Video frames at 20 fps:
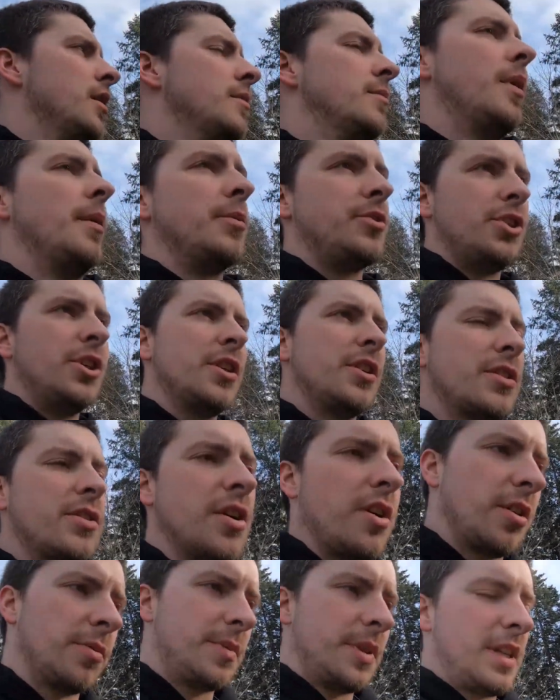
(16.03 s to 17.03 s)
My machinist
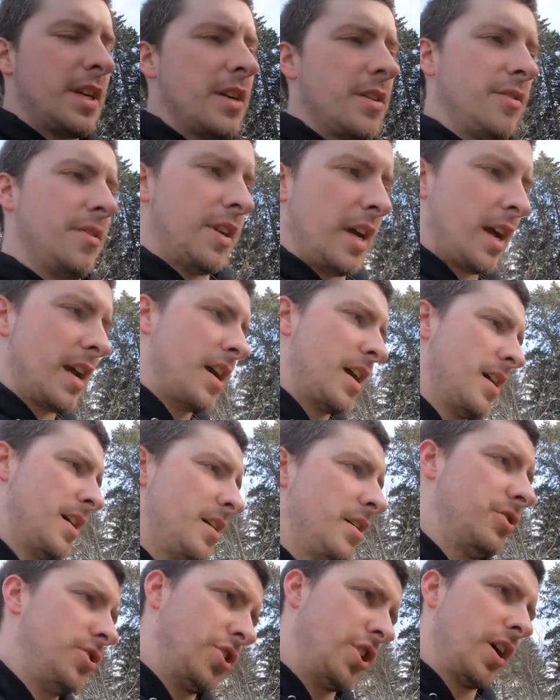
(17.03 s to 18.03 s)
called me the other day,
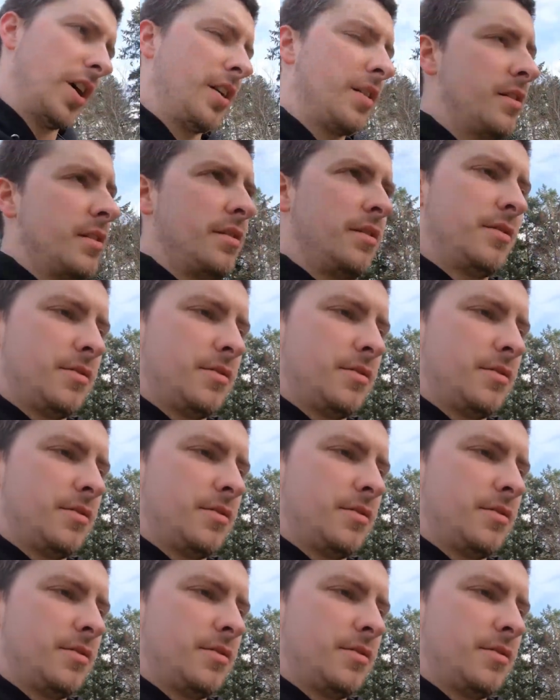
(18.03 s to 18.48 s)
John,